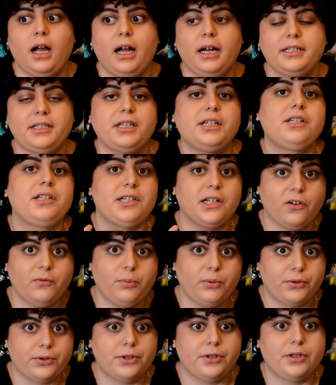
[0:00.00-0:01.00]
I did
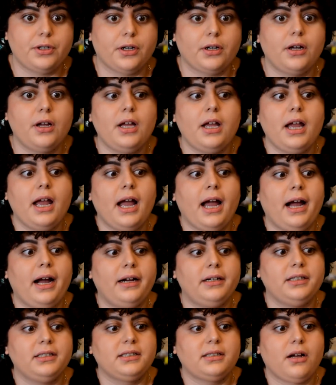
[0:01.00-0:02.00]
self-portraiture
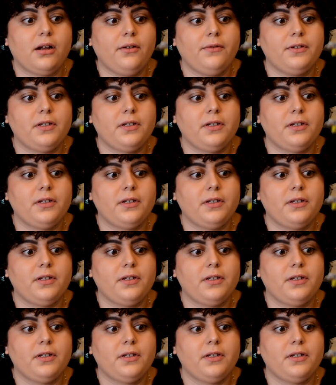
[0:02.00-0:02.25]
and it's kind